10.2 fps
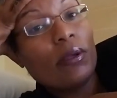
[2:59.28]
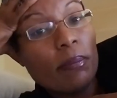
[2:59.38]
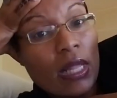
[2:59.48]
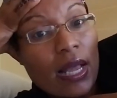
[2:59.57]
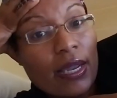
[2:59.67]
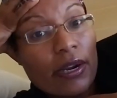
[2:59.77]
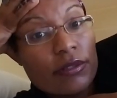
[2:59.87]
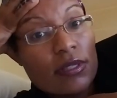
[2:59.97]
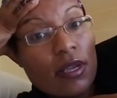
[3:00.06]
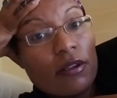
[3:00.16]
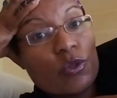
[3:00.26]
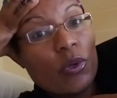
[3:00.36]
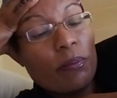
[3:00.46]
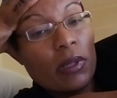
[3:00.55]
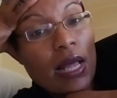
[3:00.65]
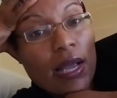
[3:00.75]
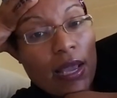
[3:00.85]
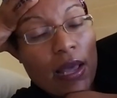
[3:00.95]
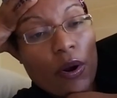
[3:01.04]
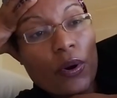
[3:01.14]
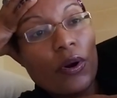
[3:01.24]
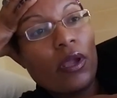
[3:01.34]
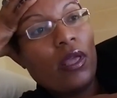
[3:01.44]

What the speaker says: block ourselves. We block our